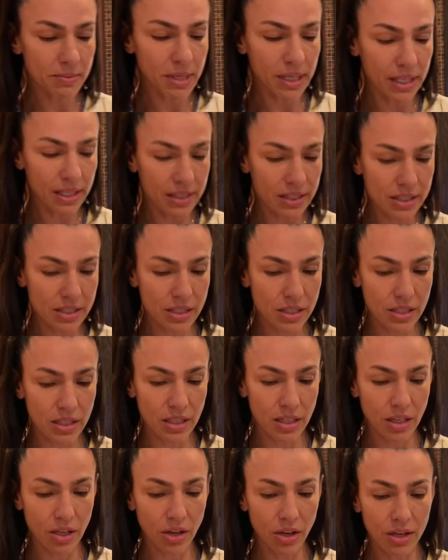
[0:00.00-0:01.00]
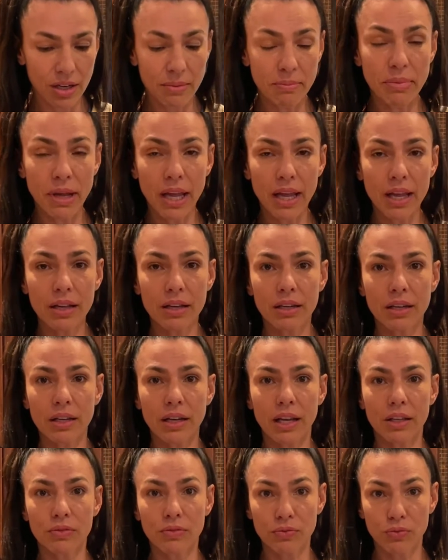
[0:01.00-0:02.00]
minutes on a bake
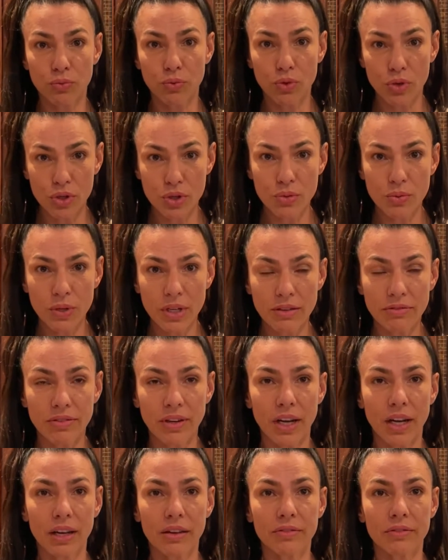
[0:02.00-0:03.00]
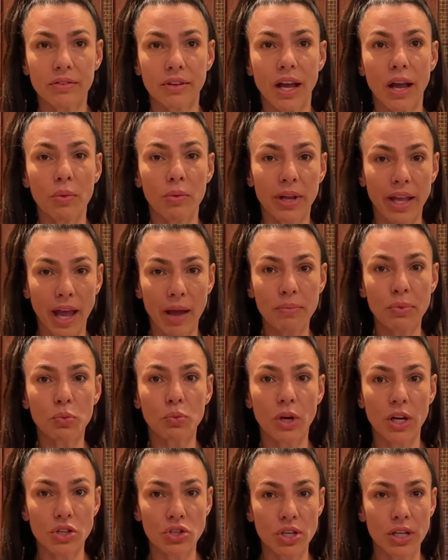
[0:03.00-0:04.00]
at 425. I kept
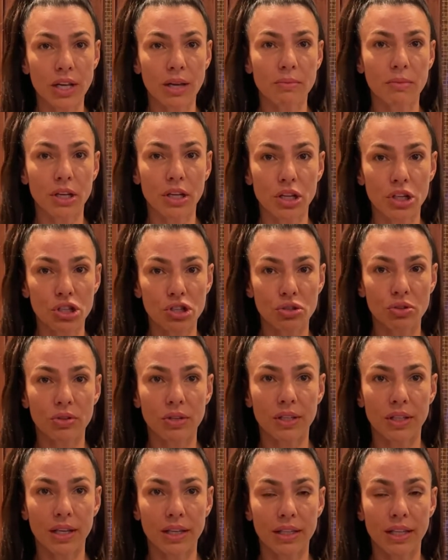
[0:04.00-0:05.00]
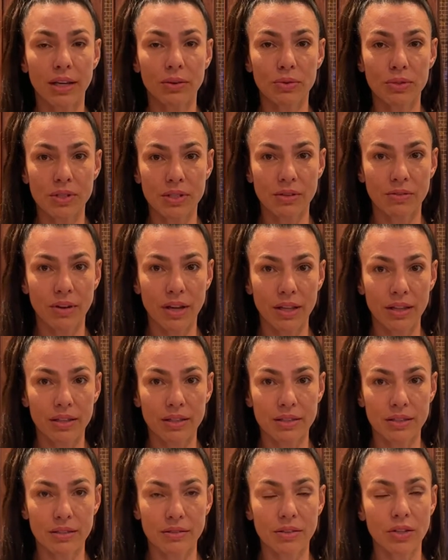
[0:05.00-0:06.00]
watching it, making sure that that was the right,
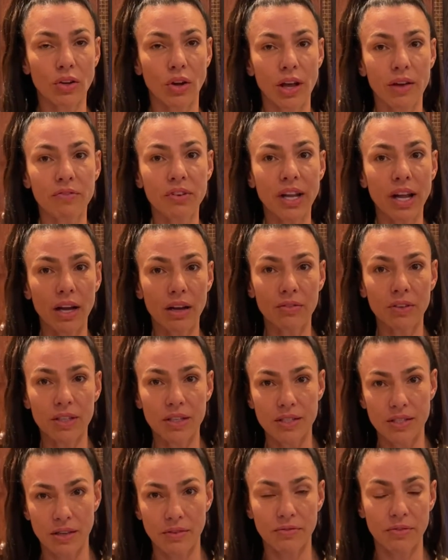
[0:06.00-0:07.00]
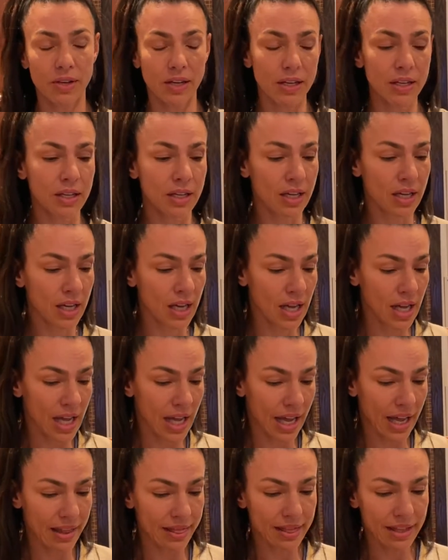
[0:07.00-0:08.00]
every oven is different.
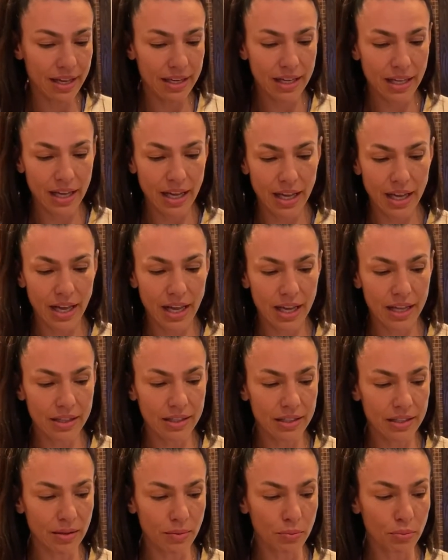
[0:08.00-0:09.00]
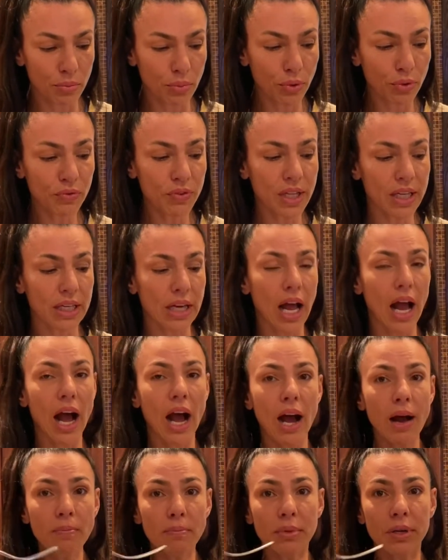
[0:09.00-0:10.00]
And then I had moved it
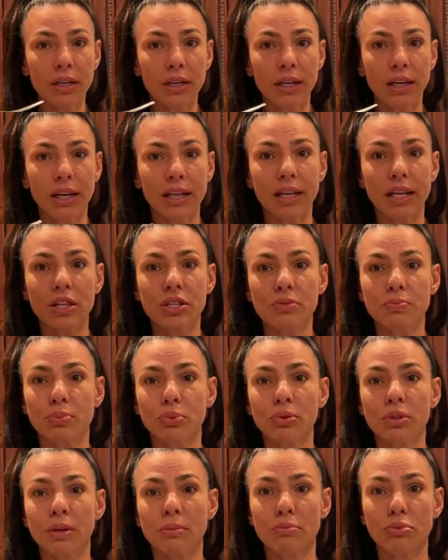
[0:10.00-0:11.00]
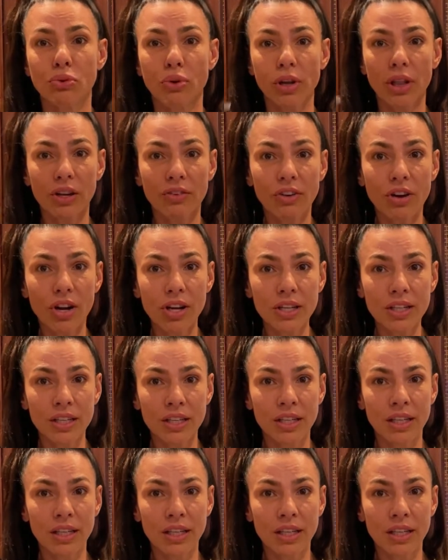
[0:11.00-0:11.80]
up and I put the broiler on,